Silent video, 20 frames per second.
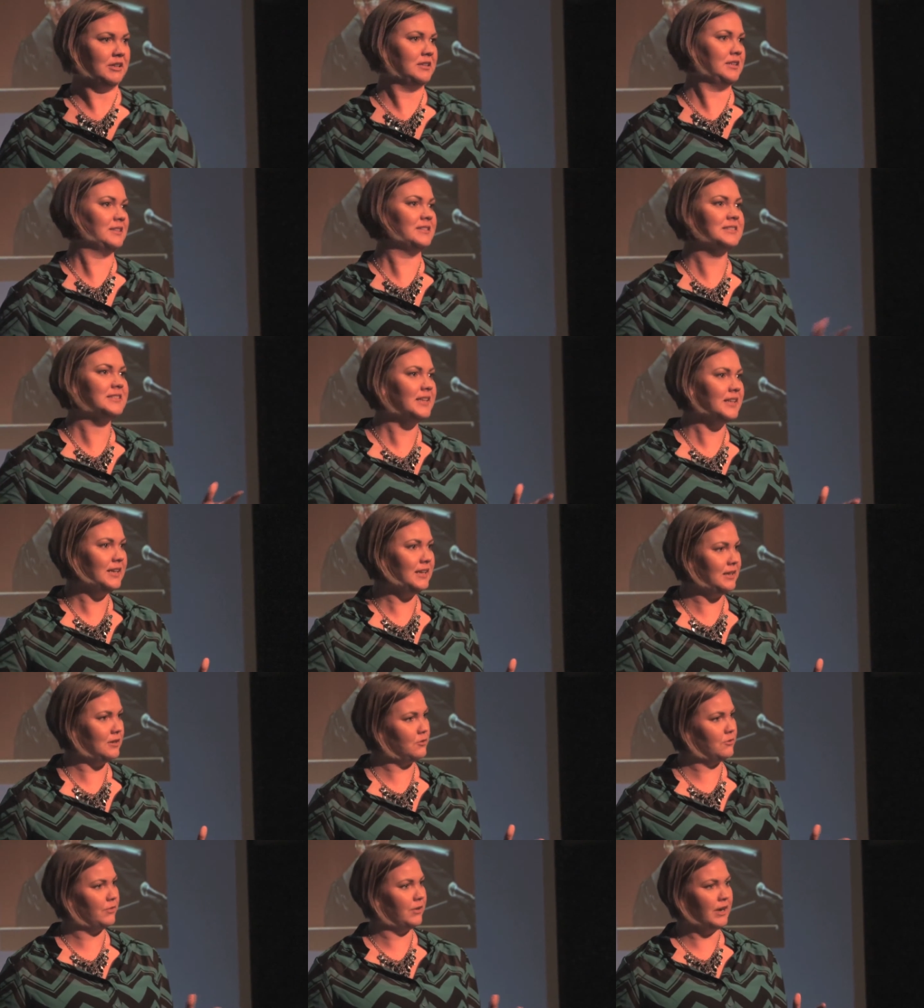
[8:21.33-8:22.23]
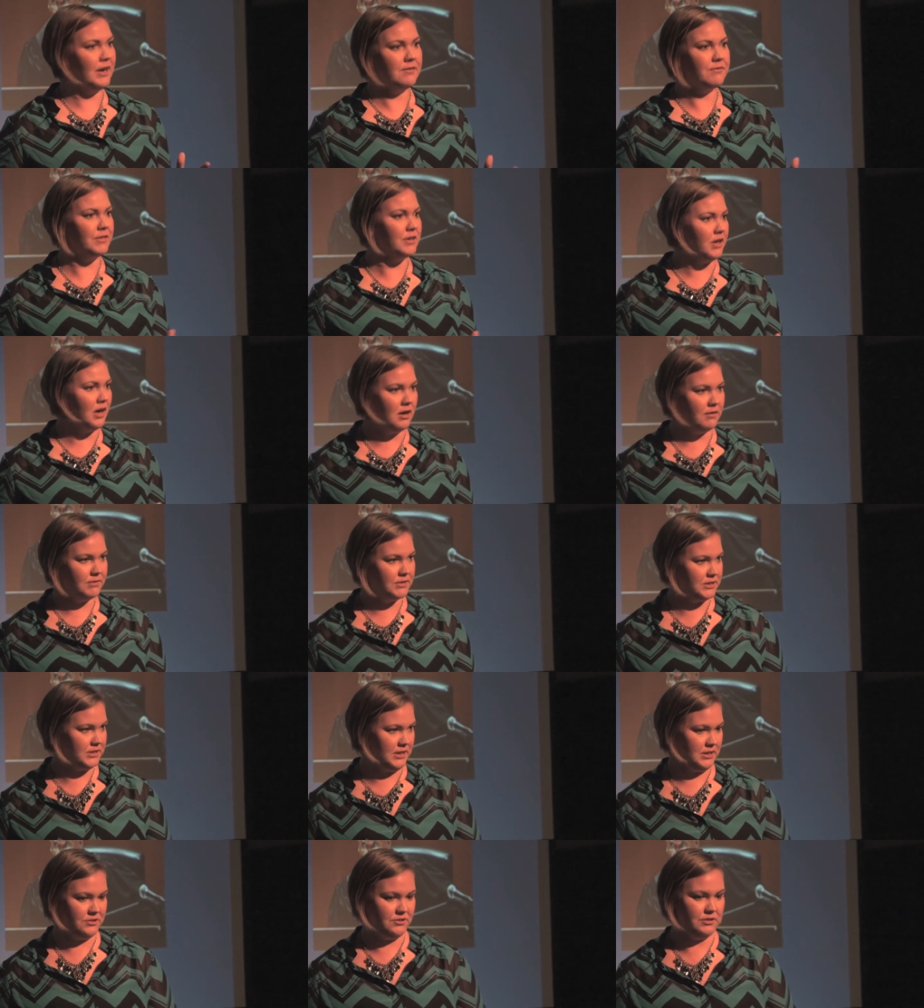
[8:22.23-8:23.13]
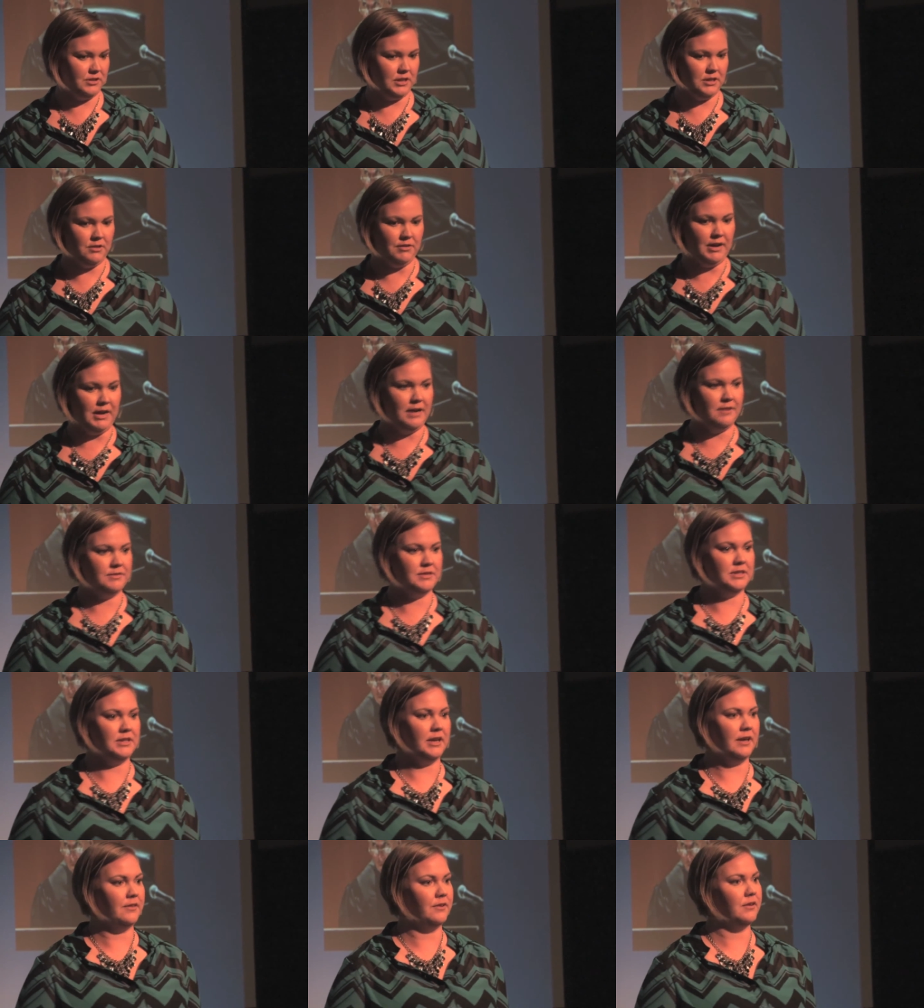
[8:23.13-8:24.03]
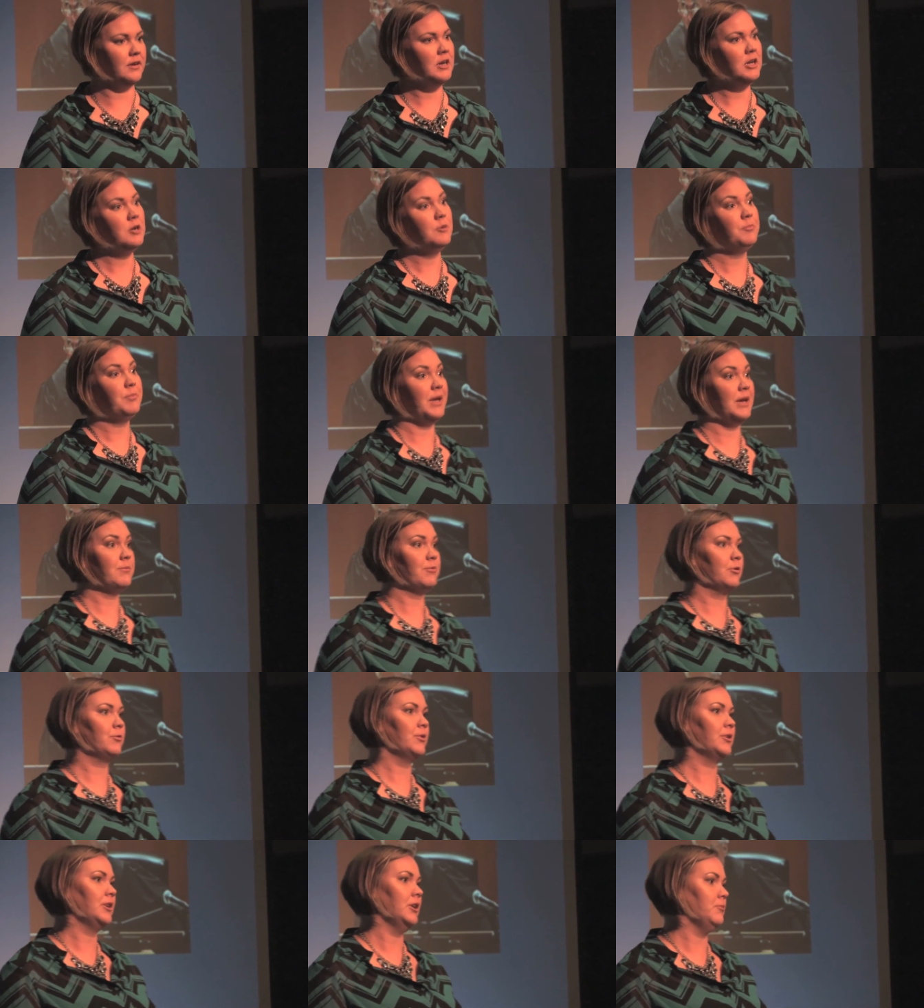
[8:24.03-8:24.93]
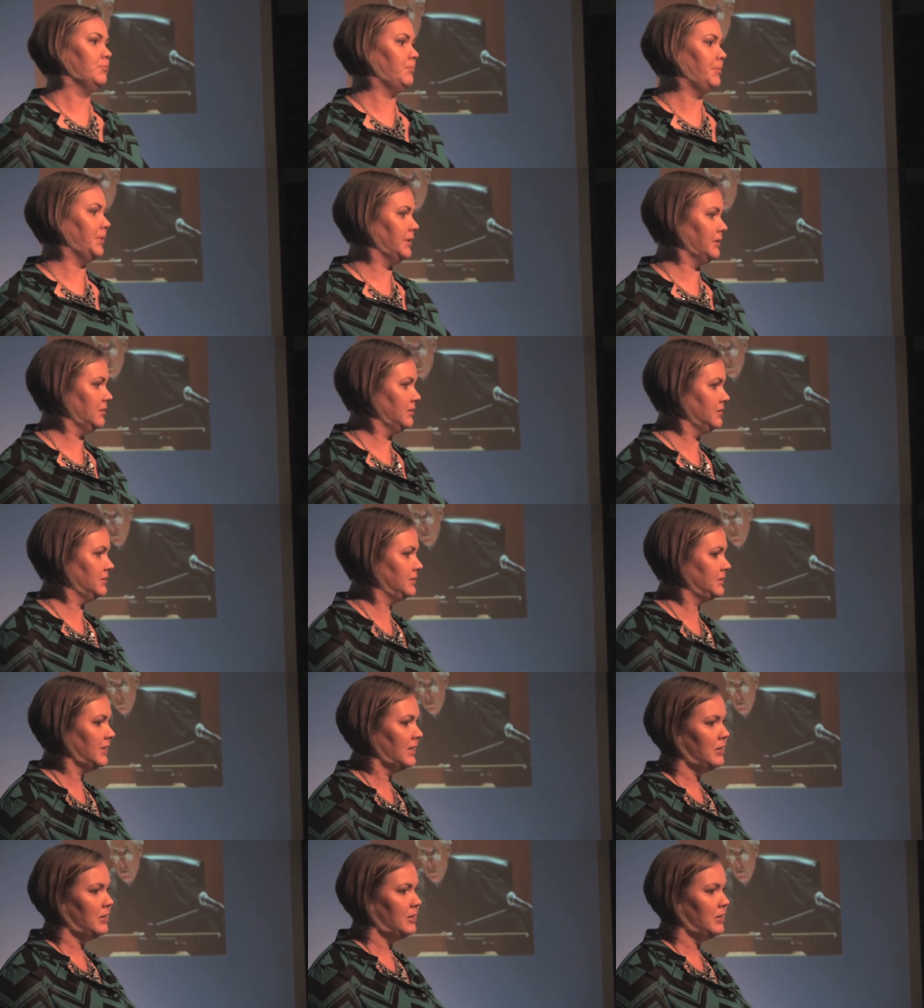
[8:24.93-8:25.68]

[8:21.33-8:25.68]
sitting over every conversation that you have together, paperwork and bills